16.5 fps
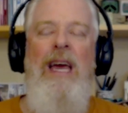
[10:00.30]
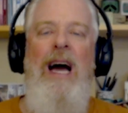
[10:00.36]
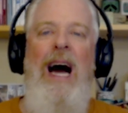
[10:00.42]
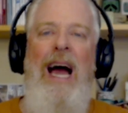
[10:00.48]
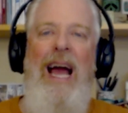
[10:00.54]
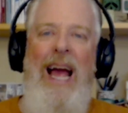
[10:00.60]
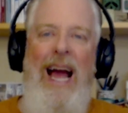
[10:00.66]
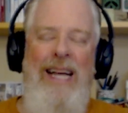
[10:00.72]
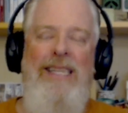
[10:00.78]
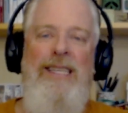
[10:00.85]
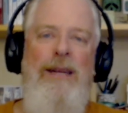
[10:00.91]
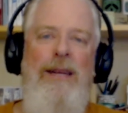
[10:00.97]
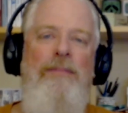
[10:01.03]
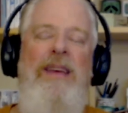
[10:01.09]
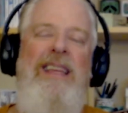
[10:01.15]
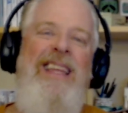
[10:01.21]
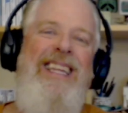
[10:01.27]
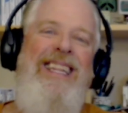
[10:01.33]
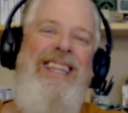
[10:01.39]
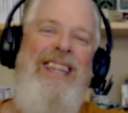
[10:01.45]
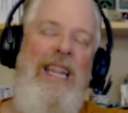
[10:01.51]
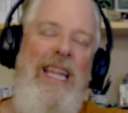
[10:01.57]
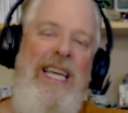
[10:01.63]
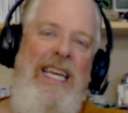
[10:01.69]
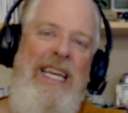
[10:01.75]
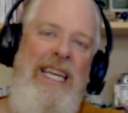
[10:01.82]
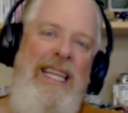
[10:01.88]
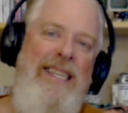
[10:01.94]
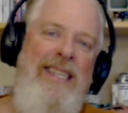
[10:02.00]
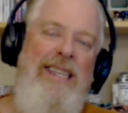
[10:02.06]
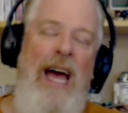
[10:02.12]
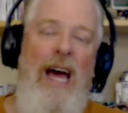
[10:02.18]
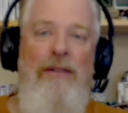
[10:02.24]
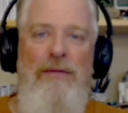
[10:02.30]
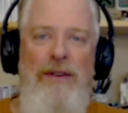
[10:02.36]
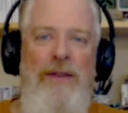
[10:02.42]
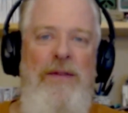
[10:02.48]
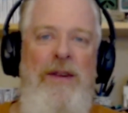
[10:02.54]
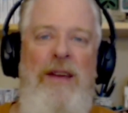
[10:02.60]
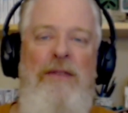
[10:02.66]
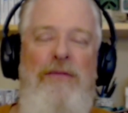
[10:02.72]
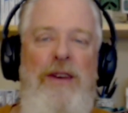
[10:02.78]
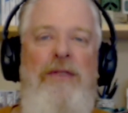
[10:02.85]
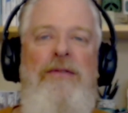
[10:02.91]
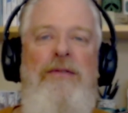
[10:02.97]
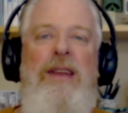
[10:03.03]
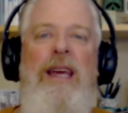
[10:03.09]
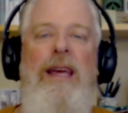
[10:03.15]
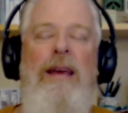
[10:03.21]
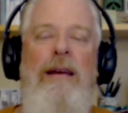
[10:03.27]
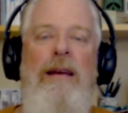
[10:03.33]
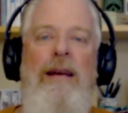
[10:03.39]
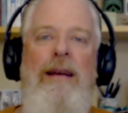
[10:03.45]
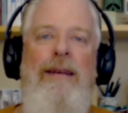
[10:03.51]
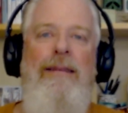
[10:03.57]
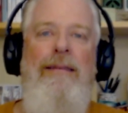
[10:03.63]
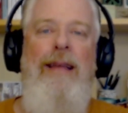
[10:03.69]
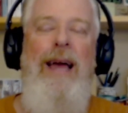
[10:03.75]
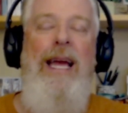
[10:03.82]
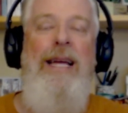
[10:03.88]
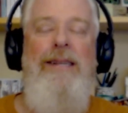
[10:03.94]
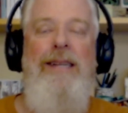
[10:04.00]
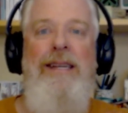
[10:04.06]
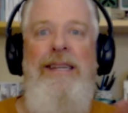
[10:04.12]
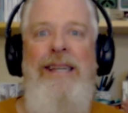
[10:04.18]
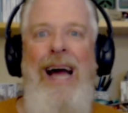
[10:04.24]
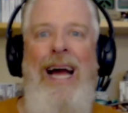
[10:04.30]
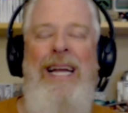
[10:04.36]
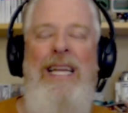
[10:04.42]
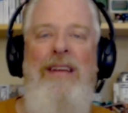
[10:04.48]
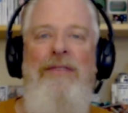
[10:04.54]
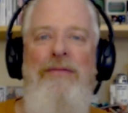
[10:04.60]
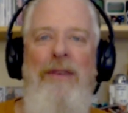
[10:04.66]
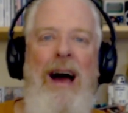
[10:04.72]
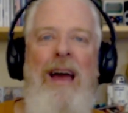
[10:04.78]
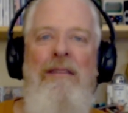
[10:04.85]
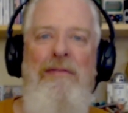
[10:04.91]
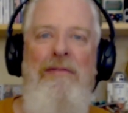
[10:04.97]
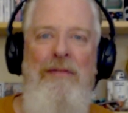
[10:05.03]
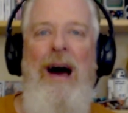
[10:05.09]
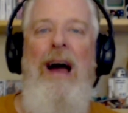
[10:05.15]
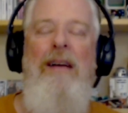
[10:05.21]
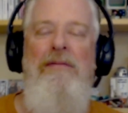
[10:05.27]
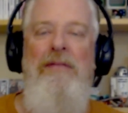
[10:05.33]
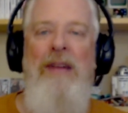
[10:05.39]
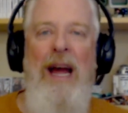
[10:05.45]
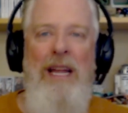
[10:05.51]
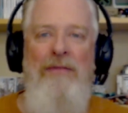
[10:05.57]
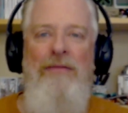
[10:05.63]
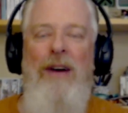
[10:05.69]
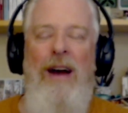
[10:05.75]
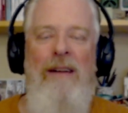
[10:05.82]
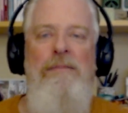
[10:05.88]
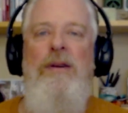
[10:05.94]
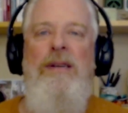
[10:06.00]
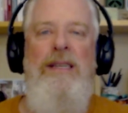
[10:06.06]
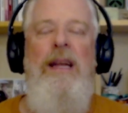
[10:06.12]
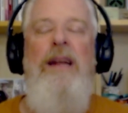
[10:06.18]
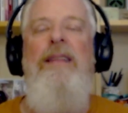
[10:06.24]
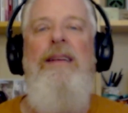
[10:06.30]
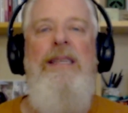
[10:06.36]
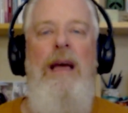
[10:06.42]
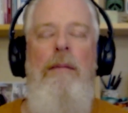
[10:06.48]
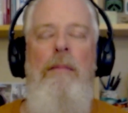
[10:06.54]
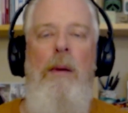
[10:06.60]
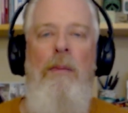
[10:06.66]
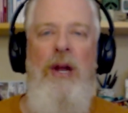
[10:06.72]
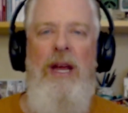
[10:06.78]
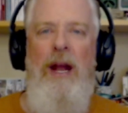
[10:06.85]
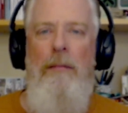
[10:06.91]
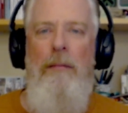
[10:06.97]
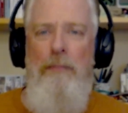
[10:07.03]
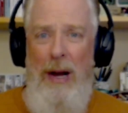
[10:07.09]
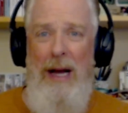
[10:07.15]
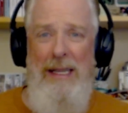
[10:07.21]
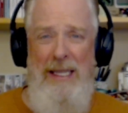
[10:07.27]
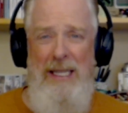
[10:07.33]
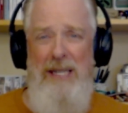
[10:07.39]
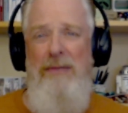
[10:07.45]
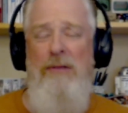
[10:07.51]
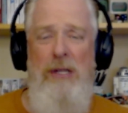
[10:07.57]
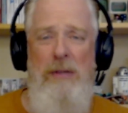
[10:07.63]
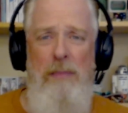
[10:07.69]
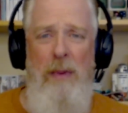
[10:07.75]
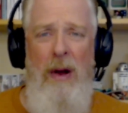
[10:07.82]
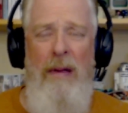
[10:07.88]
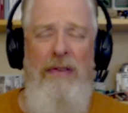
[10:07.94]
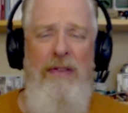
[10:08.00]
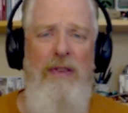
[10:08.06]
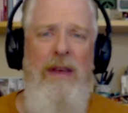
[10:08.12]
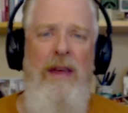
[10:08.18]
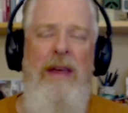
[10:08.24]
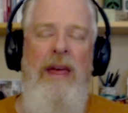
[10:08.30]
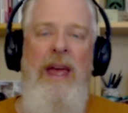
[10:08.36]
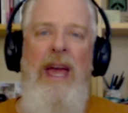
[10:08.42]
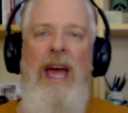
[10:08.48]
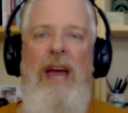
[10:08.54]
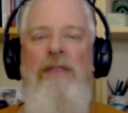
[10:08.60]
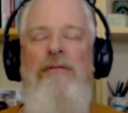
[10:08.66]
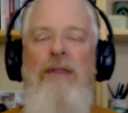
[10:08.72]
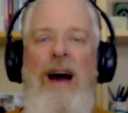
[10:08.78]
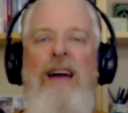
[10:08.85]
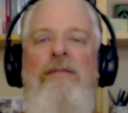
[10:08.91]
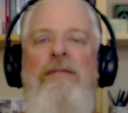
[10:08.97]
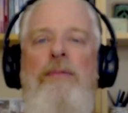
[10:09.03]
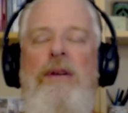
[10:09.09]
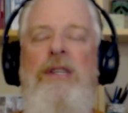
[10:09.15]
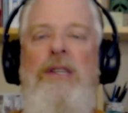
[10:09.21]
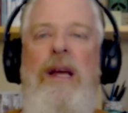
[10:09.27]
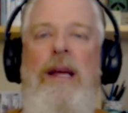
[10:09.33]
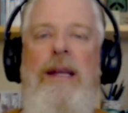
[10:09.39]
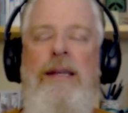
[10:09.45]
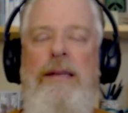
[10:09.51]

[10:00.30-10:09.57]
I ask something that leans that 50-50 like to 95-5. 95% of the time, I'm going to get a positive response and 5%